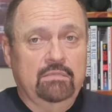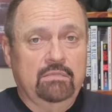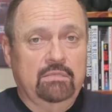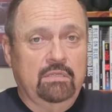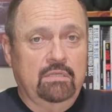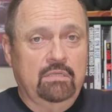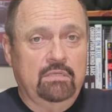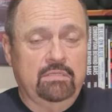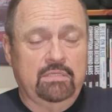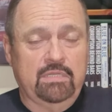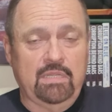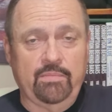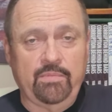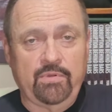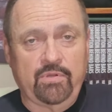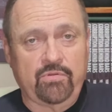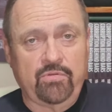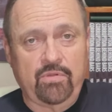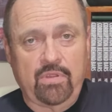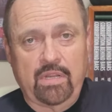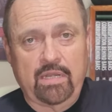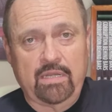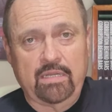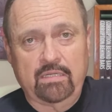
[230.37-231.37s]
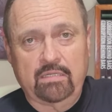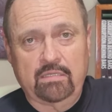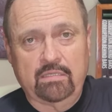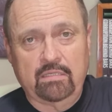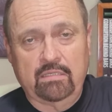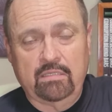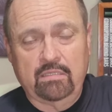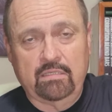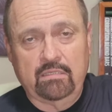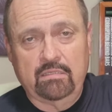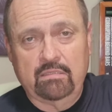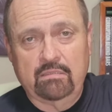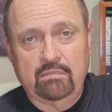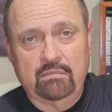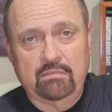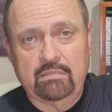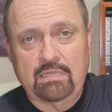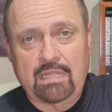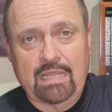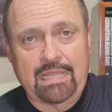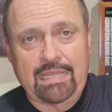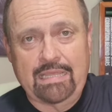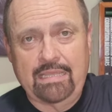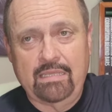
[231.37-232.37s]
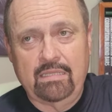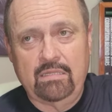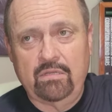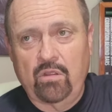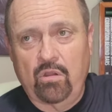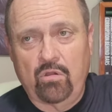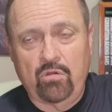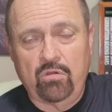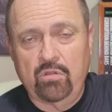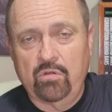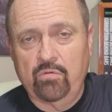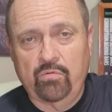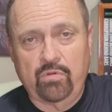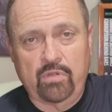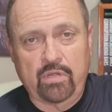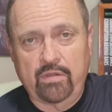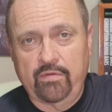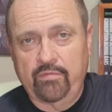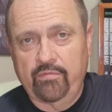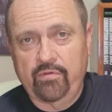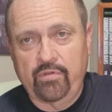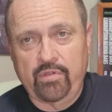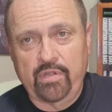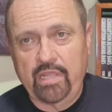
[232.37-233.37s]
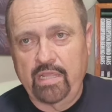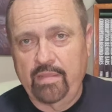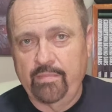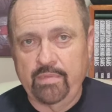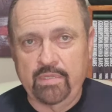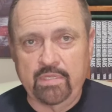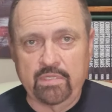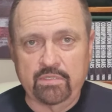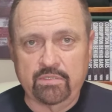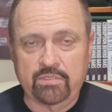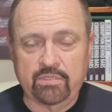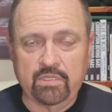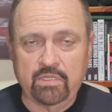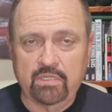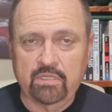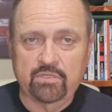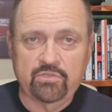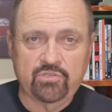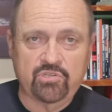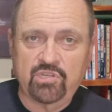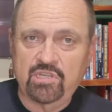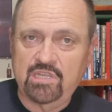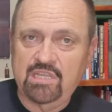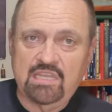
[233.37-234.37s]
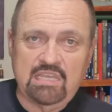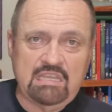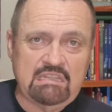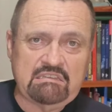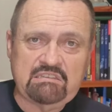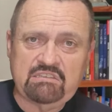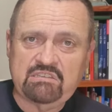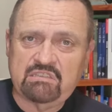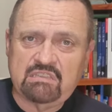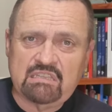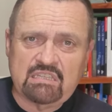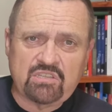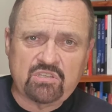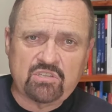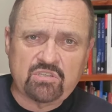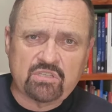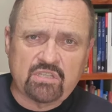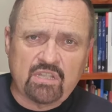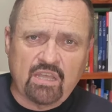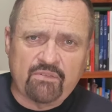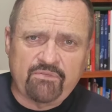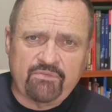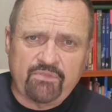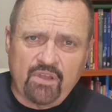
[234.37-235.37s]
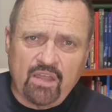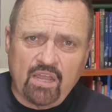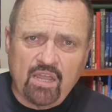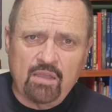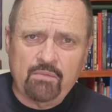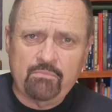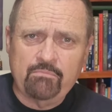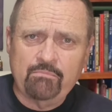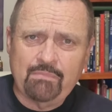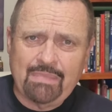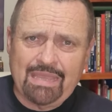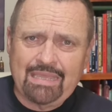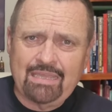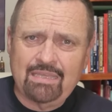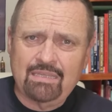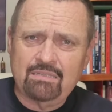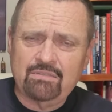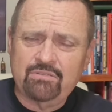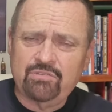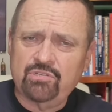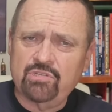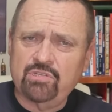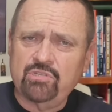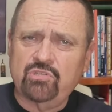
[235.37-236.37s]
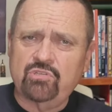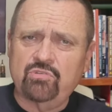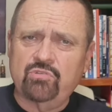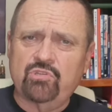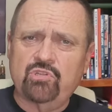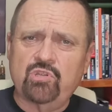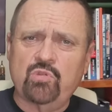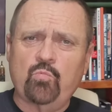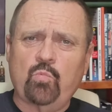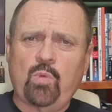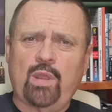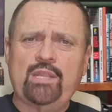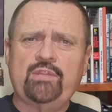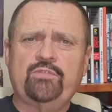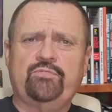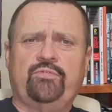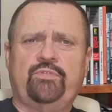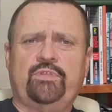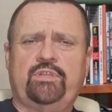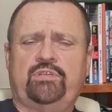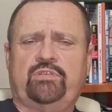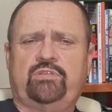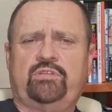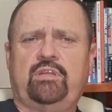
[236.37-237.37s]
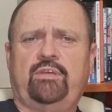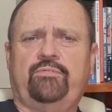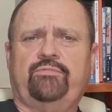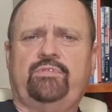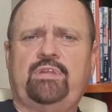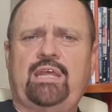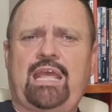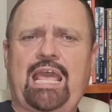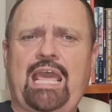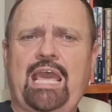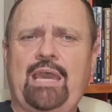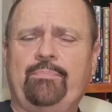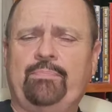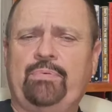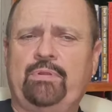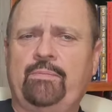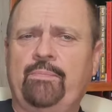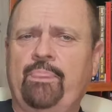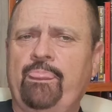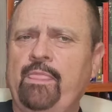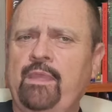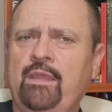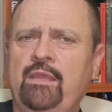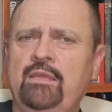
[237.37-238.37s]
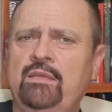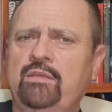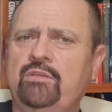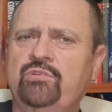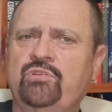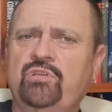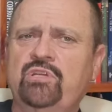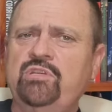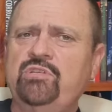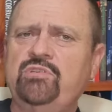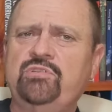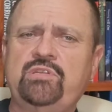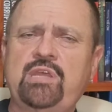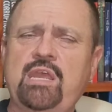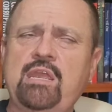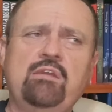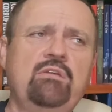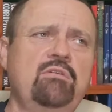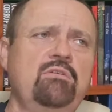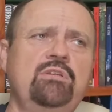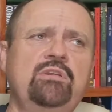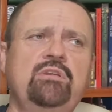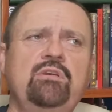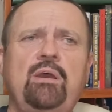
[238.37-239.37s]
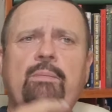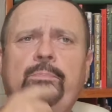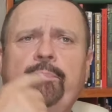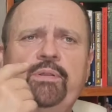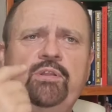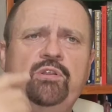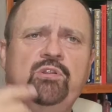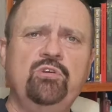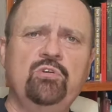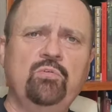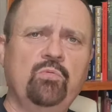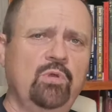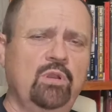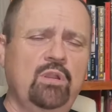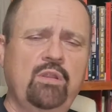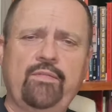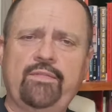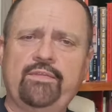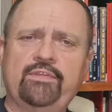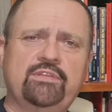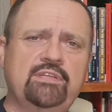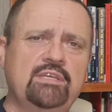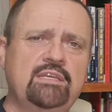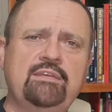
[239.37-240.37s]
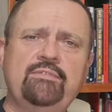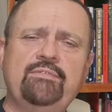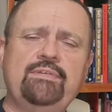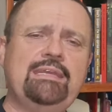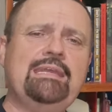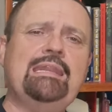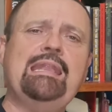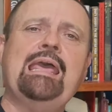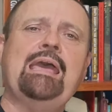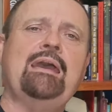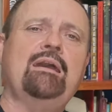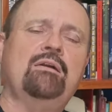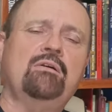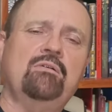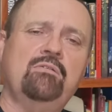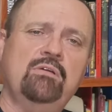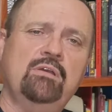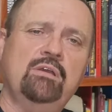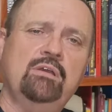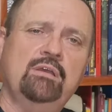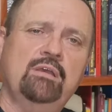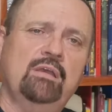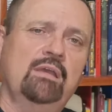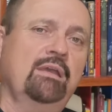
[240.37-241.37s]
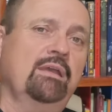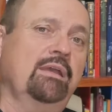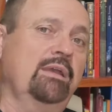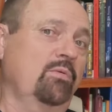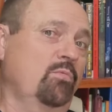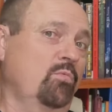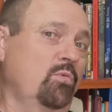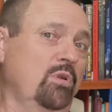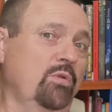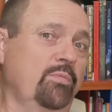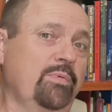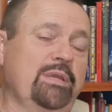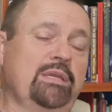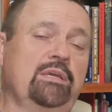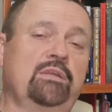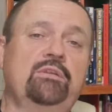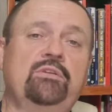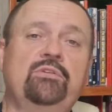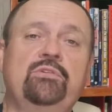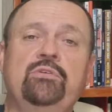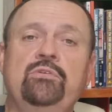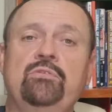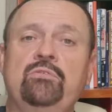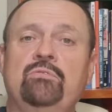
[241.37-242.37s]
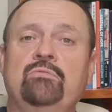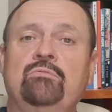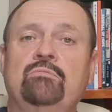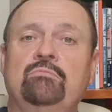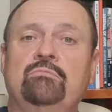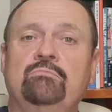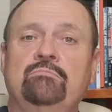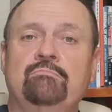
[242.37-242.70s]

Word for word: the Democratic uh, Diane Hart or whatever her name is, she eats this stuff up, man. She she waits for this stuff to happen. She's tearing you up a new one on the TV now. And what are we going to do?